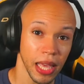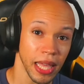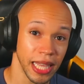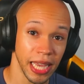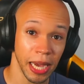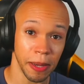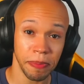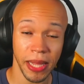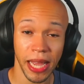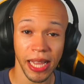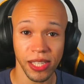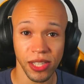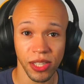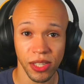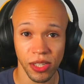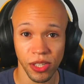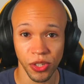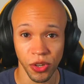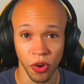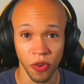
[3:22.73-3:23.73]
The updates
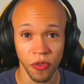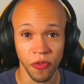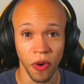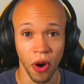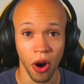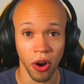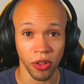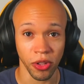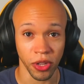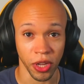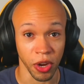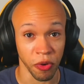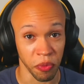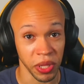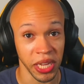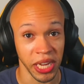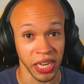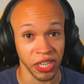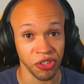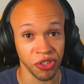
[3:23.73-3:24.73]
so far are looking
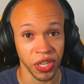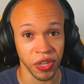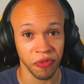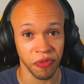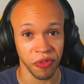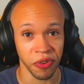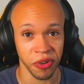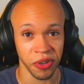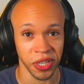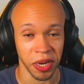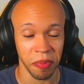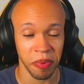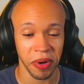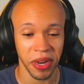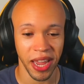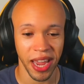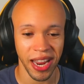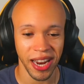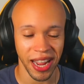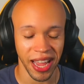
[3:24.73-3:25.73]
really interesting for
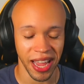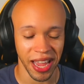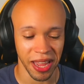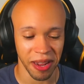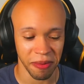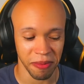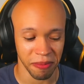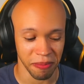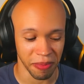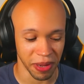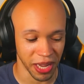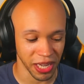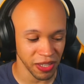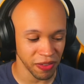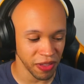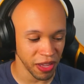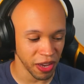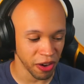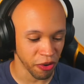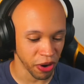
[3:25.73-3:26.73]
D-Brigade, and because
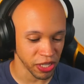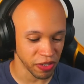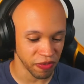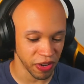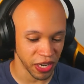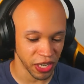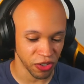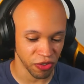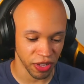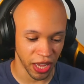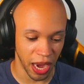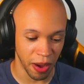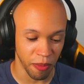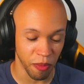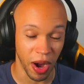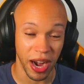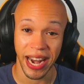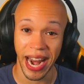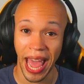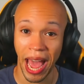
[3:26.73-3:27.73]
of the aggressive nature of the game
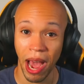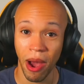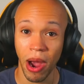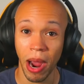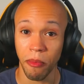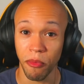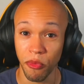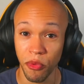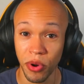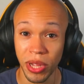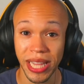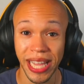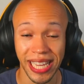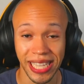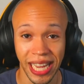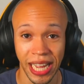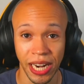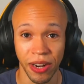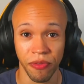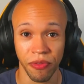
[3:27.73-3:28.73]
right now, I'm really
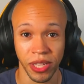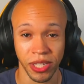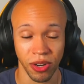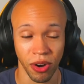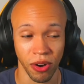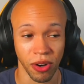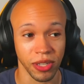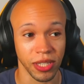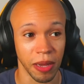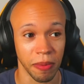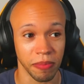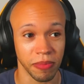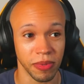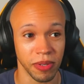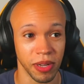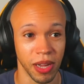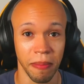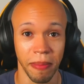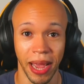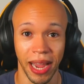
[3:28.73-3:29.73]
excited for this archetype
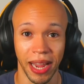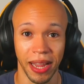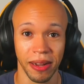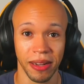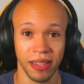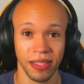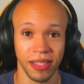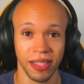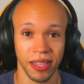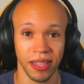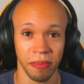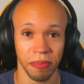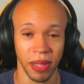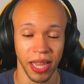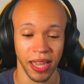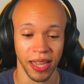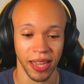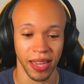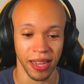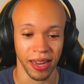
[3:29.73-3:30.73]
to come back in and see
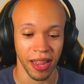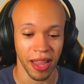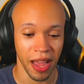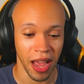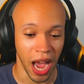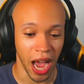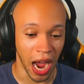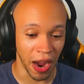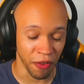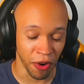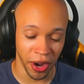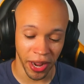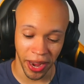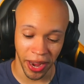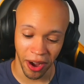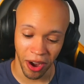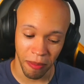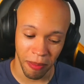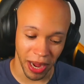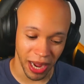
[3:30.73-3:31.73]
play again. I've already
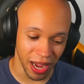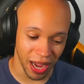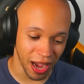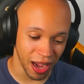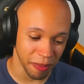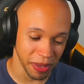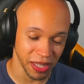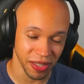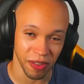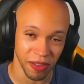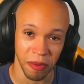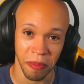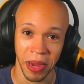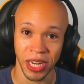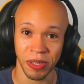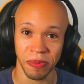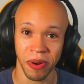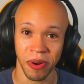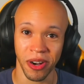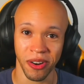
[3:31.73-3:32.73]
got all my copies of
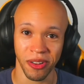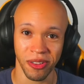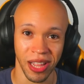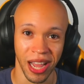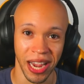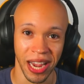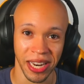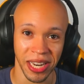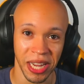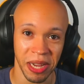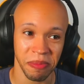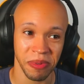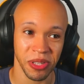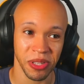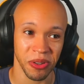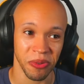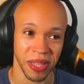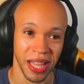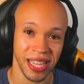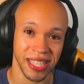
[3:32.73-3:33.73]
Commandramon lined up,
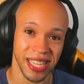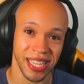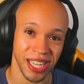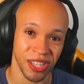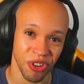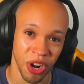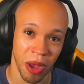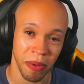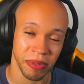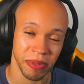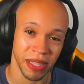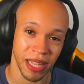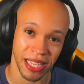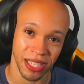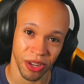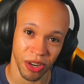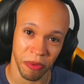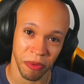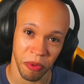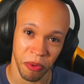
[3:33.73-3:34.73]
so when that set drops,
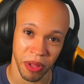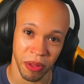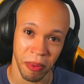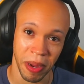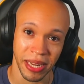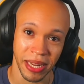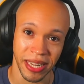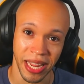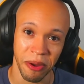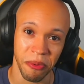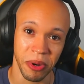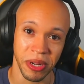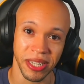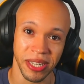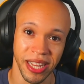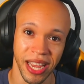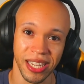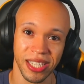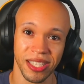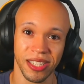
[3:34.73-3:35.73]
that's going to be one of my day 1
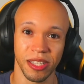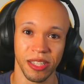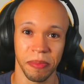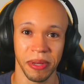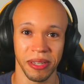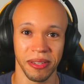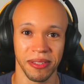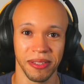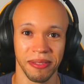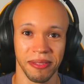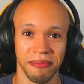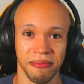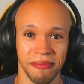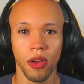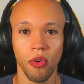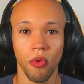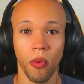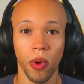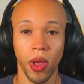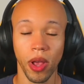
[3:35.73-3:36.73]
decks to build.
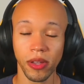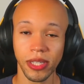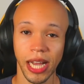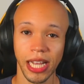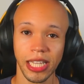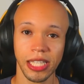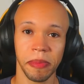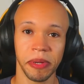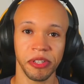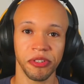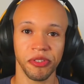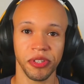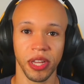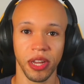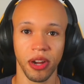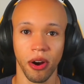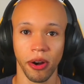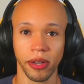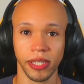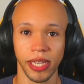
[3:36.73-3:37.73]
We also got some interesting
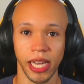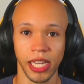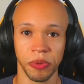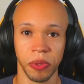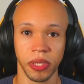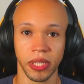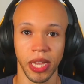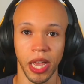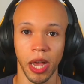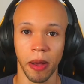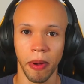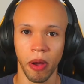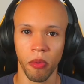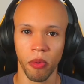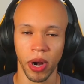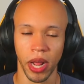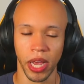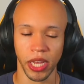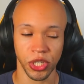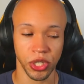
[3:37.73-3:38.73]
cards last week to help out
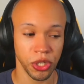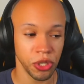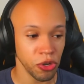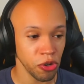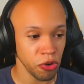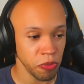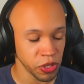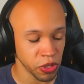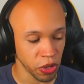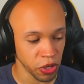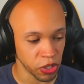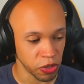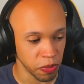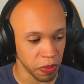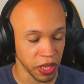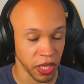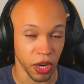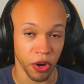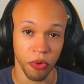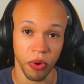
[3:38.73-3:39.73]
what I assume is going to
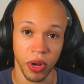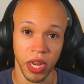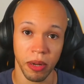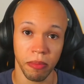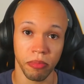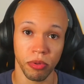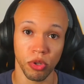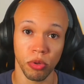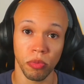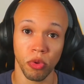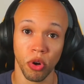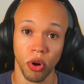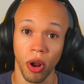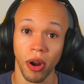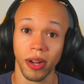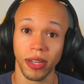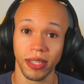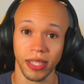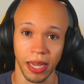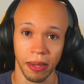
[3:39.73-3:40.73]
be the green Bloomlord
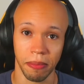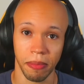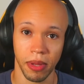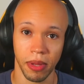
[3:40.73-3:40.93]
archetype.